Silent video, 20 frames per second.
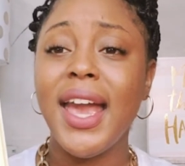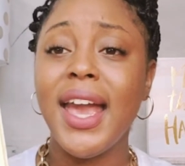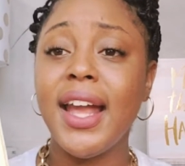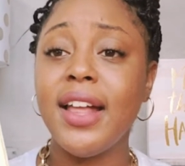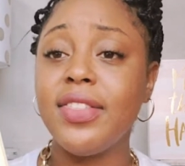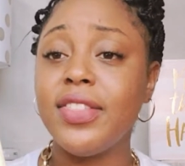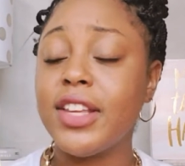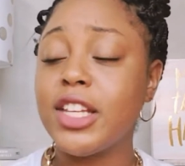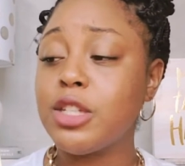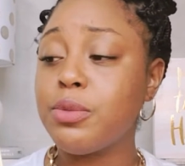
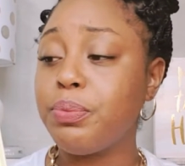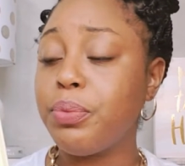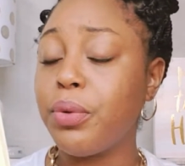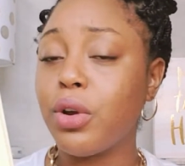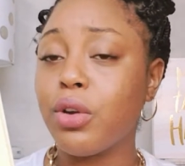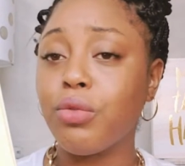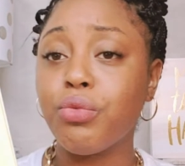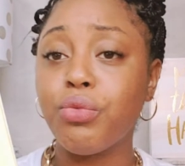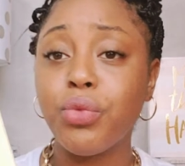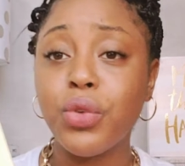And this
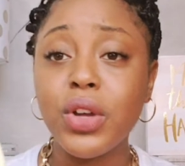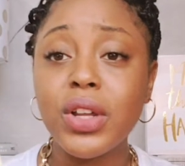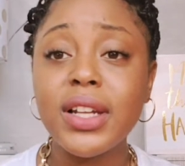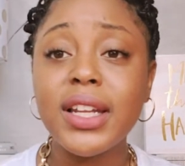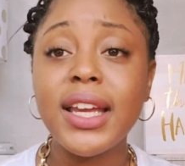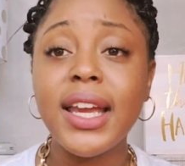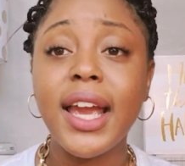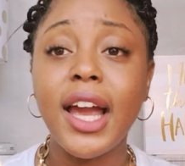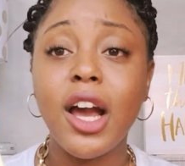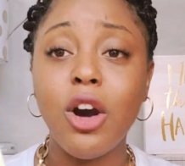book
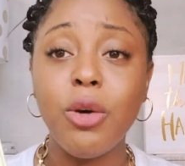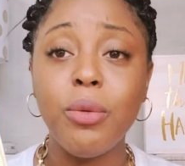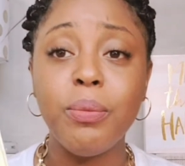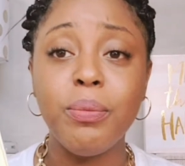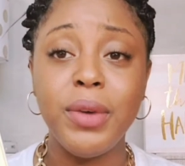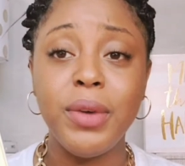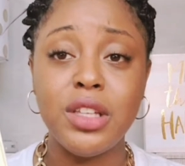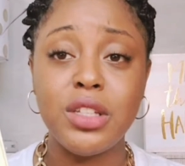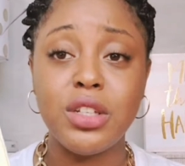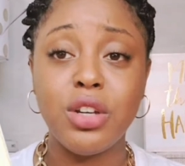really
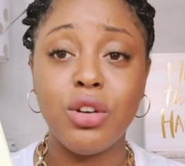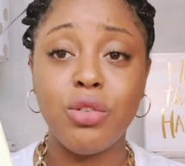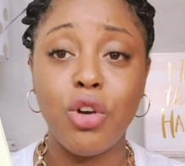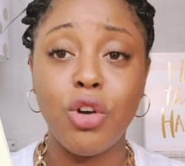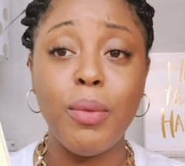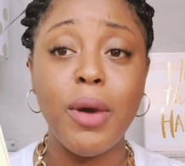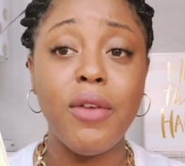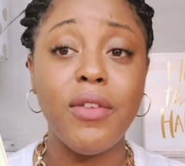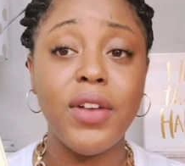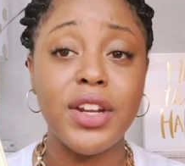helped me to
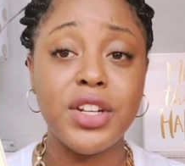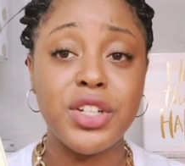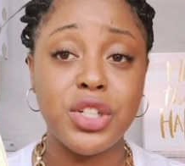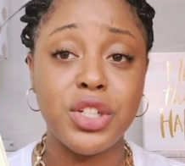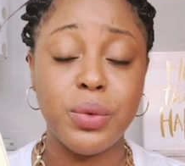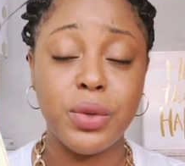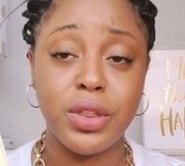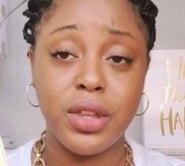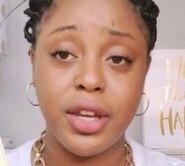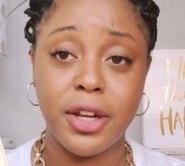grow my
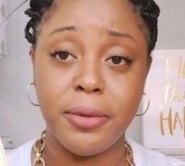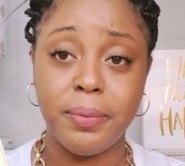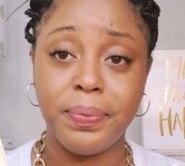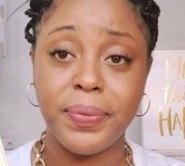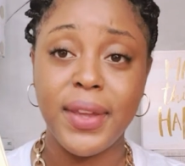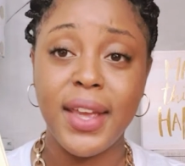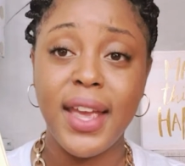relationship with him.